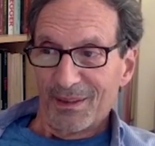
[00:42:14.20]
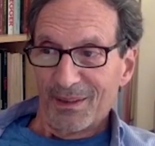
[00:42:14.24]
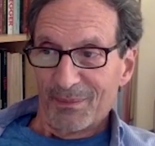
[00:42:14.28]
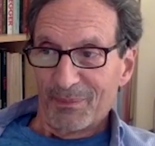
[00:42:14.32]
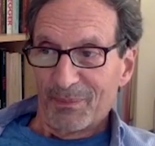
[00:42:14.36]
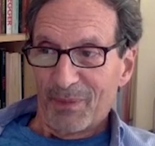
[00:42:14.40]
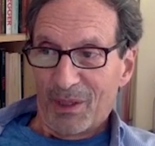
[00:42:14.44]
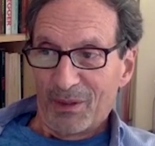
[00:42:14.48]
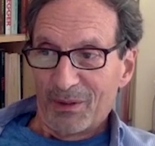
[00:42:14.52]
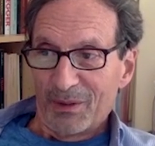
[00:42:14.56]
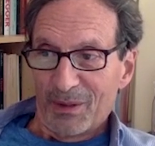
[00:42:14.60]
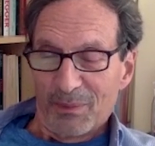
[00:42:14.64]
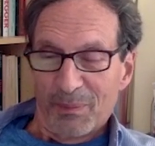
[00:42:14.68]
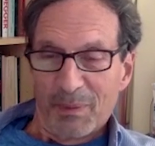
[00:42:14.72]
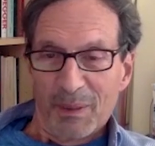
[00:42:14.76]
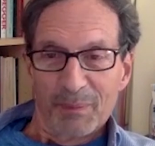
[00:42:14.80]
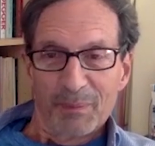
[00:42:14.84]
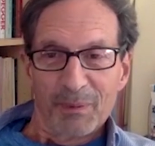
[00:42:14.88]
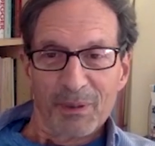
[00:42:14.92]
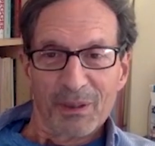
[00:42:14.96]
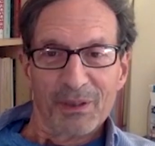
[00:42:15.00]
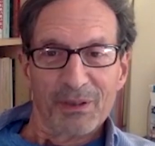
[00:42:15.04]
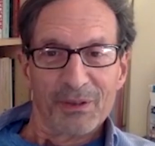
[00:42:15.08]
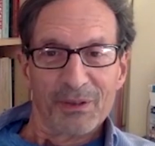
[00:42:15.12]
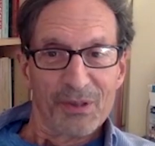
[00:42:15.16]
only
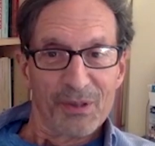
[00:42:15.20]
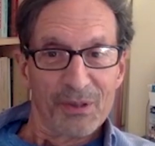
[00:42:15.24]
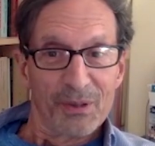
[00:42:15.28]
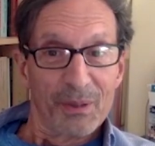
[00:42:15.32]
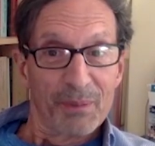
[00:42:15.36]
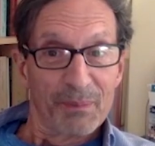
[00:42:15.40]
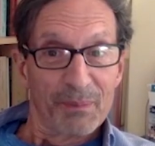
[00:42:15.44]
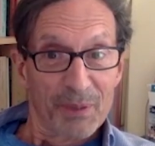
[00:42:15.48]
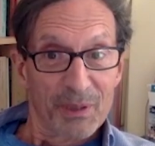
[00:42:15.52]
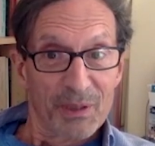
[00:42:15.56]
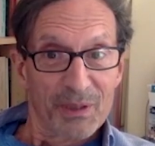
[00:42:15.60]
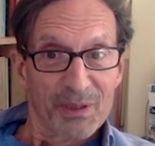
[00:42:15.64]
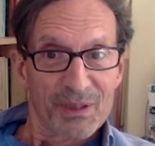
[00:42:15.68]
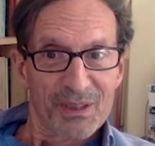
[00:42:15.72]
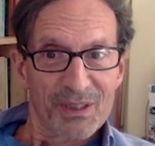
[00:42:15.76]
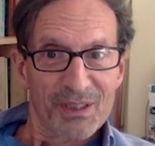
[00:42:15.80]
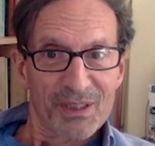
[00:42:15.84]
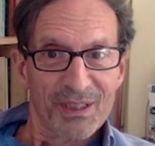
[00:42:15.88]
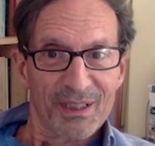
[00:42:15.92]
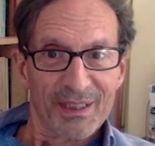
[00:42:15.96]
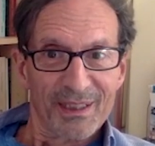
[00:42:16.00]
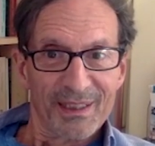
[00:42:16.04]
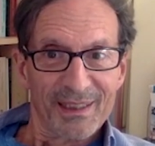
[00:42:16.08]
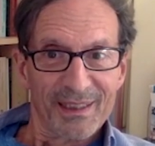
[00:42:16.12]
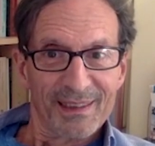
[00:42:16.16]
people who knew him
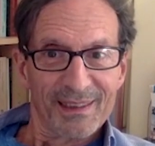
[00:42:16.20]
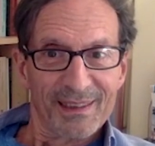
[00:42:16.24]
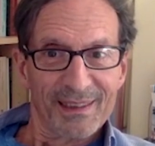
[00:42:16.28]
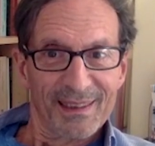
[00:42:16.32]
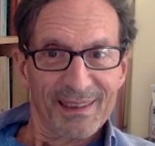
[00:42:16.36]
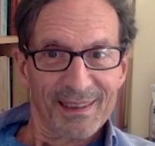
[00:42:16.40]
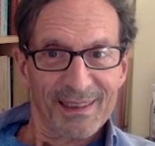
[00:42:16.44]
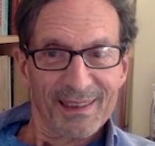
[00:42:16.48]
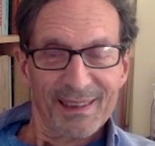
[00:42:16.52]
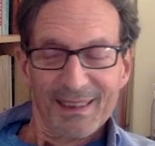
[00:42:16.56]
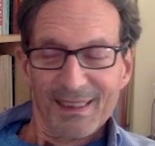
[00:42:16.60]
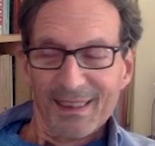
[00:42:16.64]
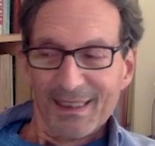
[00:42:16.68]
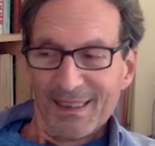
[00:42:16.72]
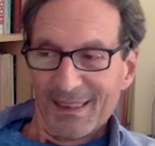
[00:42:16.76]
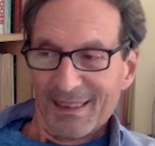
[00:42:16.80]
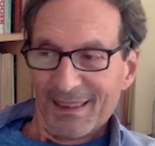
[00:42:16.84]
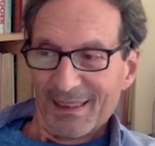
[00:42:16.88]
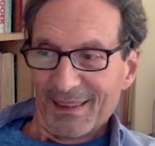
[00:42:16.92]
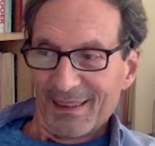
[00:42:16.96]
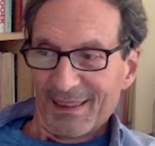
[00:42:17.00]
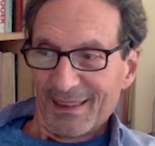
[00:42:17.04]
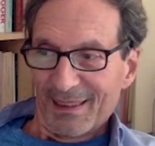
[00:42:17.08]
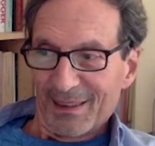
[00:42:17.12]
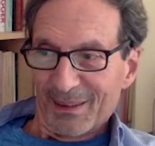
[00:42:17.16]
personally
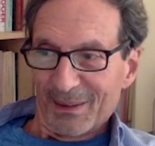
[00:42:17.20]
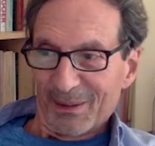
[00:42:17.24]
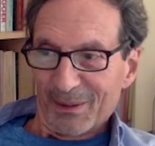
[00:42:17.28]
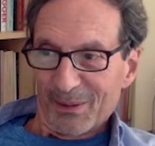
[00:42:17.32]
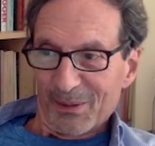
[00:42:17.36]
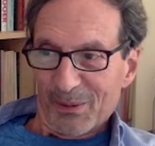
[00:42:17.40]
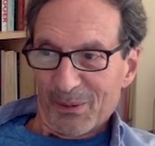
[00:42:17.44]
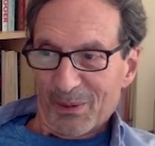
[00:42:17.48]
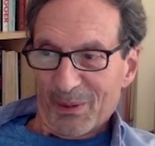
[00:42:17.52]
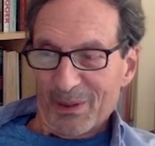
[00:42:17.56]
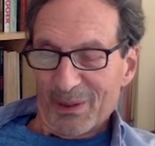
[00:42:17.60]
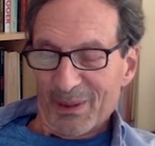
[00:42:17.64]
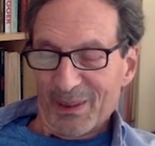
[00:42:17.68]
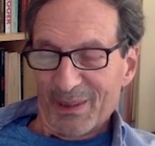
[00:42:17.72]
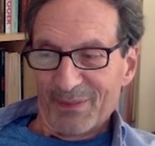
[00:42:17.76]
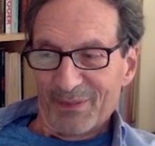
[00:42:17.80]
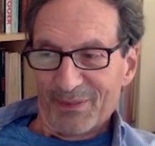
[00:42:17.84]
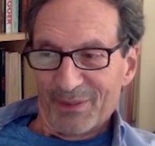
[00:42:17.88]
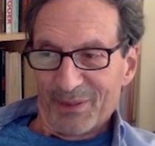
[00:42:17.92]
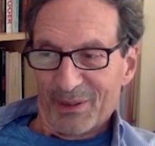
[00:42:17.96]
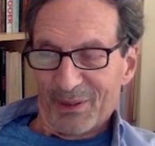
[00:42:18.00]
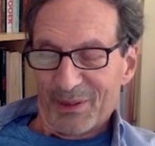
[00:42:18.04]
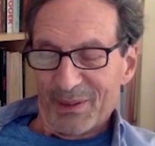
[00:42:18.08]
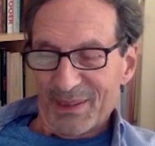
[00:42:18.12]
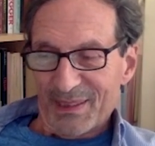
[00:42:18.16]
uh, were
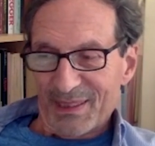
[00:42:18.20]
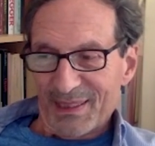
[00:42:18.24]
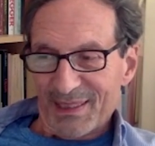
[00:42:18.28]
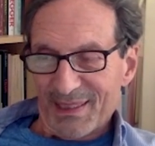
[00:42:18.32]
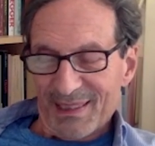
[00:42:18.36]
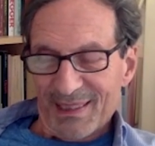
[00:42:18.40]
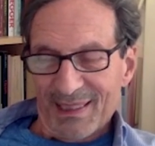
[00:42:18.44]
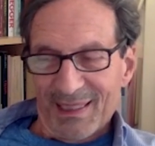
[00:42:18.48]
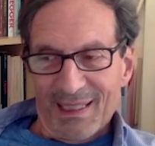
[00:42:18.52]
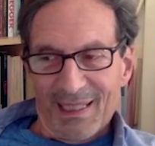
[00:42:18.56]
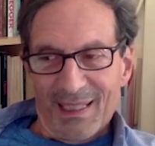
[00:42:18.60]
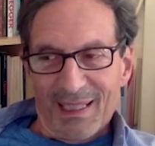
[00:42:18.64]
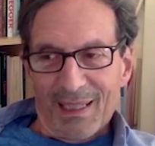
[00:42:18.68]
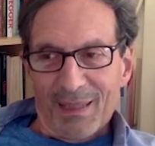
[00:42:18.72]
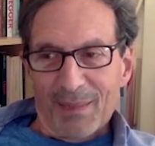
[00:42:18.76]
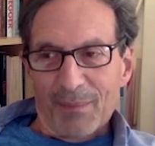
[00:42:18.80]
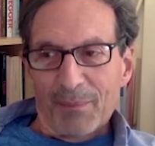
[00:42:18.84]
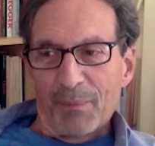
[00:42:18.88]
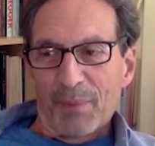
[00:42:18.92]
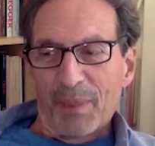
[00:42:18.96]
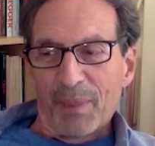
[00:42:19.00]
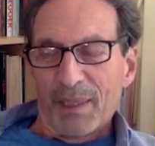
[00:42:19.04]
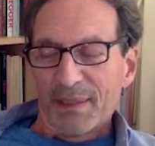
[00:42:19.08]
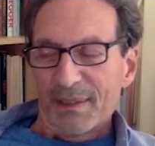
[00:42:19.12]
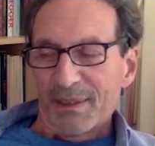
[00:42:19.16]
influenced.
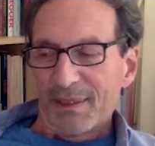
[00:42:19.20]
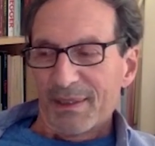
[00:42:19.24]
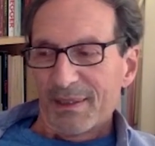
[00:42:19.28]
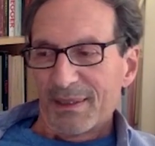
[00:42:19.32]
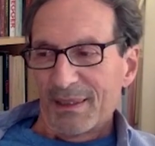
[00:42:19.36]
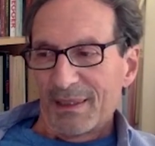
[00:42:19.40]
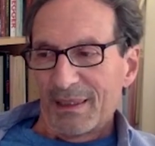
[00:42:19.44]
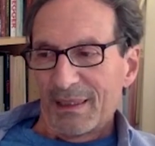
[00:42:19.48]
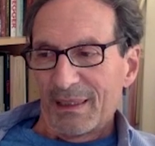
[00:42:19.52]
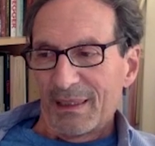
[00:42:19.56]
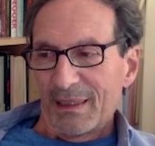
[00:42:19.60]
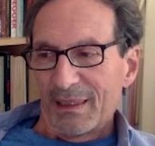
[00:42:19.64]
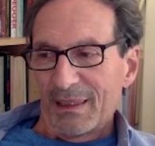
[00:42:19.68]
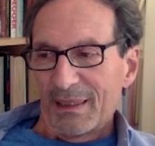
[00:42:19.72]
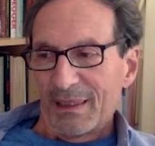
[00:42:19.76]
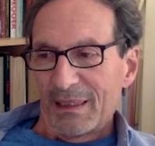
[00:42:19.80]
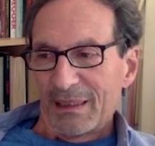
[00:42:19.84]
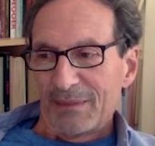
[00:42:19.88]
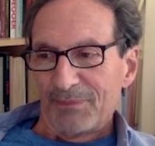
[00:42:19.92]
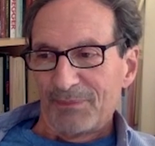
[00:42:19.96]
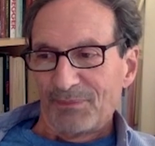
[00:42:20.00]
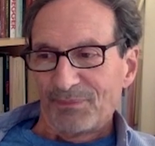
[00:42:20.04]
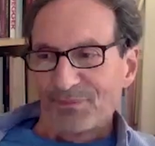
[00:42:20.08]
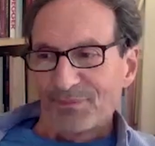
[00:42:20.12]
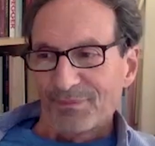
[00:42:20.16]
But uh,
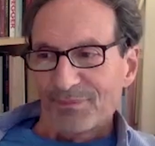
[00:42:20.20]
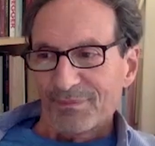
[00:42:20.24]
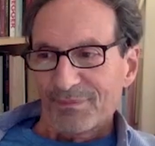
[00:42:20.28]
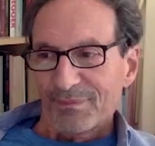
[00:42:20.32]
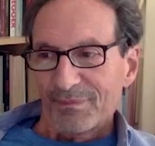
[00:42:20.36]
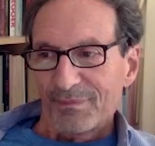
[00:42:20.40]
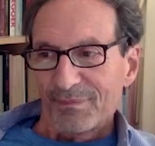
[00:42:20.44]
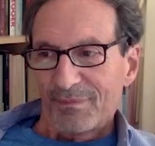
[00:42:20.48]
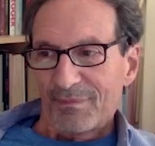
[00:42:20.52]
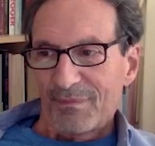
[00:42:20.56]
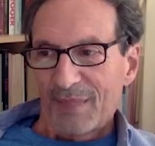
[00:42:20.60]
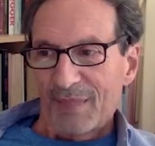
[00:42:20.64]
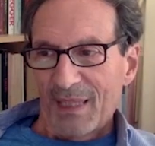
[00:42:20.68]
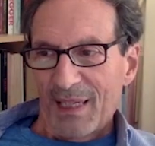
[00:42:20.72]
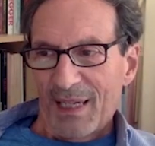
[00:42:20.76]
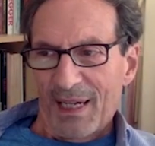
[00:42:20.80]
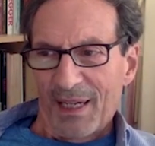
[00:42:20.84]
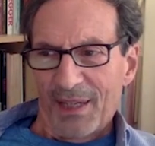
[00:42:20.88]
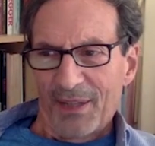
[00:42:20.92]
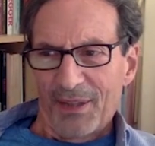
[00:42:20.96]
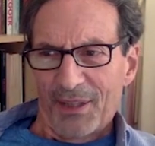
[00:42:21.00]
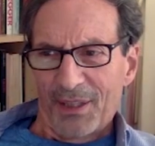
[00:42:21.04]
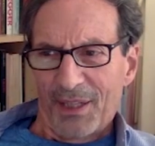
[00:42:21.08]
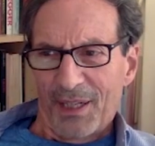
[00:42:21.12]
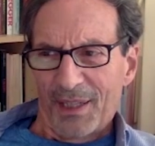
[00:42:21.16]

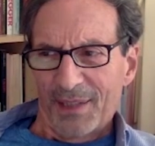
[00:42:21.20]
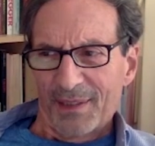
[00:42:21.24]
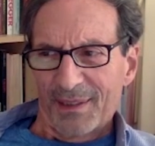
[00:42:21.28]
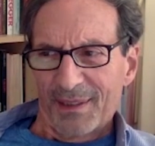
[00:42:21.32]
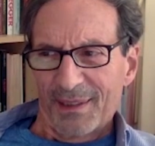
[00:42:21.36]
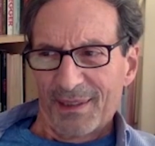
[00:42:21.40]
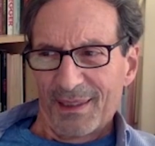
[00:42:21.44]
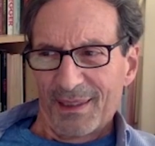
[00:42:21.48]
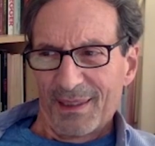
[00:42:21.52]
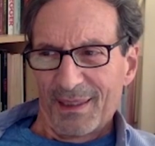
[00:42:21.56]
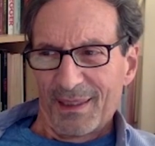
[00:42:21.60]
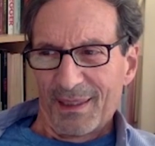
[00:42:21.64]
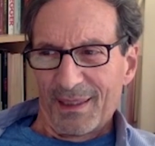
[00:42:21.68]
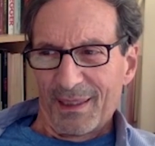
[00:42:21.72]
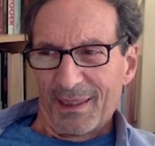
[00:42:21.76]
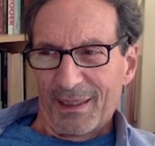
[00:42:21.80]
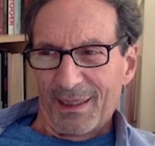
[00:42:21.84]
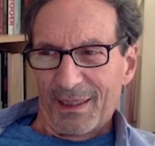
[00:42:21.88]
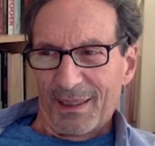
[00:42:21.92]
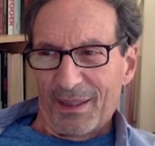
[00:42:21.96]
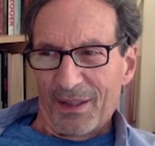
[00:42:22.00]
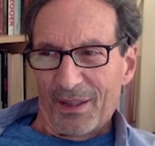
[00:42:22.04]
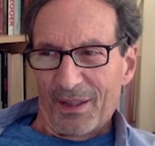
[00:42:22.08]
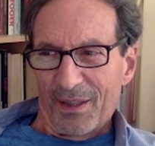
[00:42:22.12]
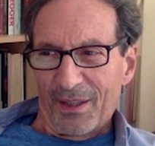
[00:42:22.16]
I thought,
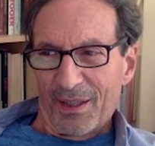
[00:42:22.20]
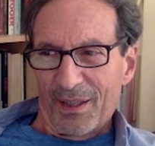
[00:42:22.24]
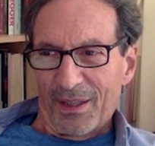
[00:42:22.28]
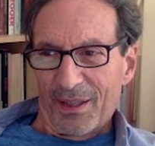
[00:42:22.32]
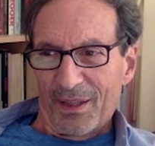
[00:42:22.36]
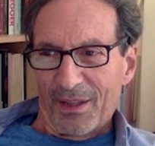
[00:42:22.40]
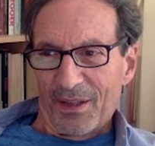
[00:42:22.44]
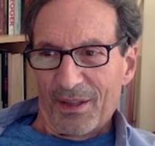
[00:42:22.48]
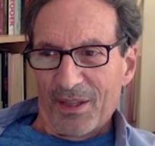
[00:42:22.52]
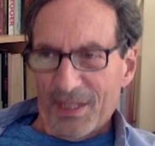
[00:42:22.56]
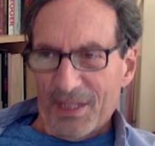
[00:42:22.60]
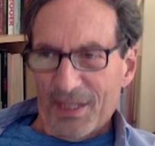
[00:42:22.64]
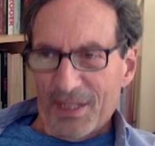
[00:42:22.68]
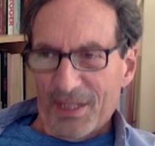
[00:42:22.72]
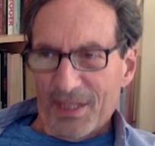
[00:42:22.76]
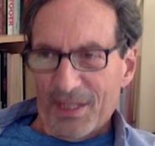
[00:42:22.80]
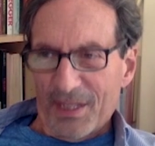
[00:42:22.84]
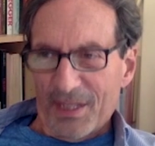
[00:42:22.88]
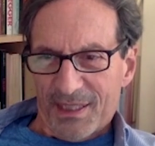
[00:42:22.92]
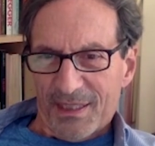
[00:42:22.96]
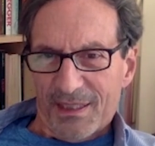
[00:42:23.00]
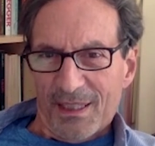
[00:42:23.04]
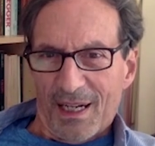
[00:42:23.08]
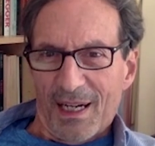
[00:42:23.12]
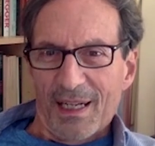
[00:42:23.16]

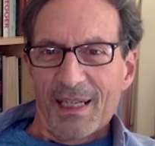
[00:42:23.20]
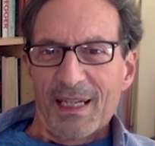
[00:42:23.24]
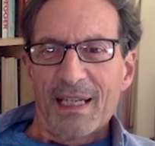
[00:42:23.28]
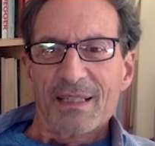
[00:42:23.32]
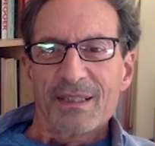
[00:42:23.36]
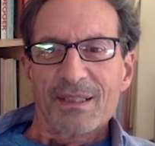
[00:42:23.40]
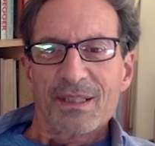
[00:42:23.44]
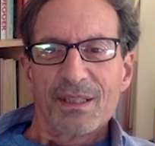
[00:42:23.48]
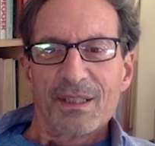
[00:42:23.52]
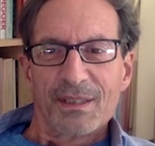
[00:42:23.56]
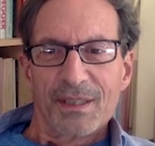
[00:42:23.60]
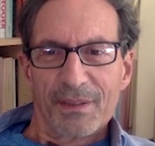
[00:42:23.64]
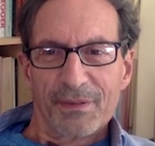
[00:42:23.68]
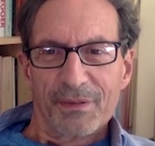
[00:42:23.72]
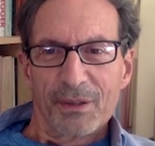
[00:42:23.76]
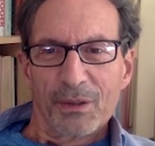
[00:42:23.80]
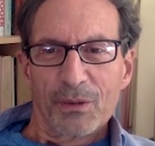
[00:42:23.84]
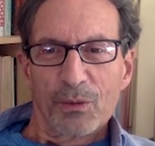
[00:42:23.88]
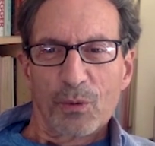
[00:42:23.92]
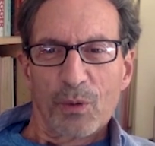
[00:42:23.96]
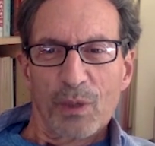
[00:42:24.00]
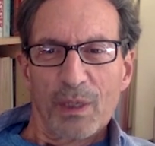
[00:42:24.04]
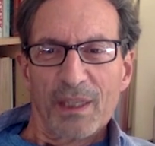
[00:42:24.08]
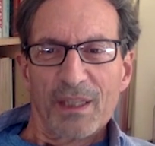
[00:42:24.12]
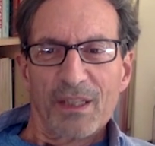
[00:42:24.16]
this guy has a
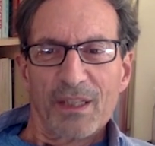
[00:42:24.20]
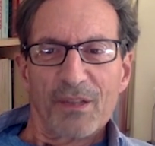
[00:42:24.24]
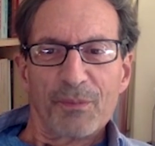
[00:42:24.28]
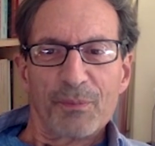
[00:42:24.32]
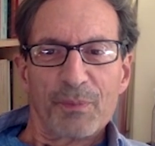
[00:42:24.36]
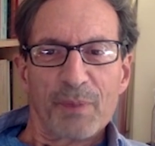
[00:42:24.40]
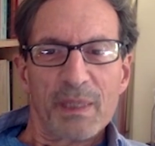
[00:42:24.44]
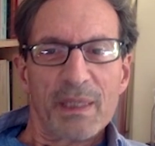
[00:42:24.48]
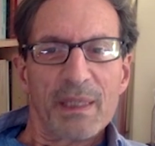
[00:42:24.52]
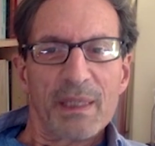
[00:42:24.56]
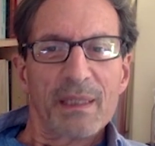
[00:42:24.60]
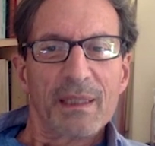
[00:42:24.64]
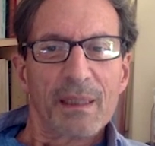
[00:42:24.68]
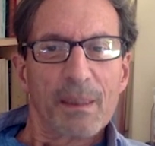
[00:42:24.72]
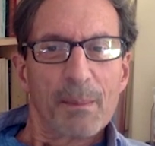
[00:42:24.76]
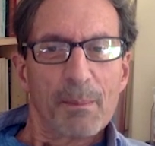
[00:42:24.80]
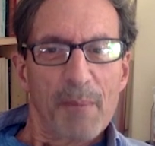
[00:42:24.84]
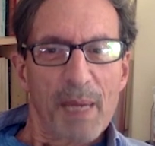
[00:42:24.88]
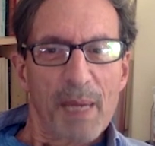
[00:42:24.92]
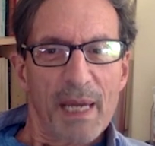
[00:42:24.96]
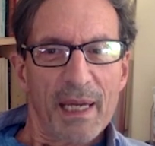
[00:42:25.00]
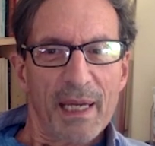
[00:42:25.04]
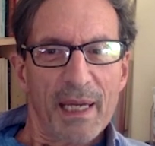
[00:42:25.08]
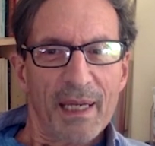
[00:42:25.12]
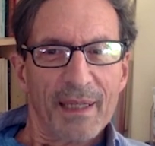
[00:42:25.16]
different way of being a
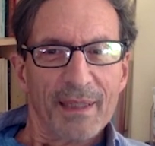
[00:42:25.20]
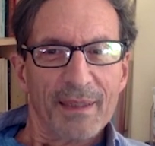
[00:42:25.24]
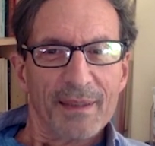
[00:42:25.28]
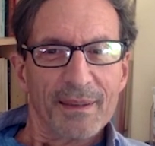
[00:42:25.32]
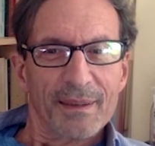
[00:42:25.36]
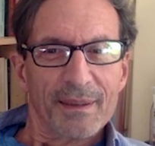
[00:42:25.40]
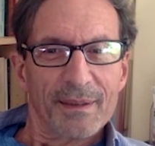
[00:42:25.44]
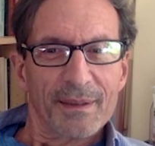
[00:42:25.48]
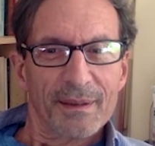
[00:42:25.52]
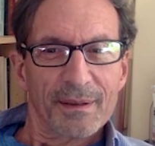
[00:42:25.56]
man,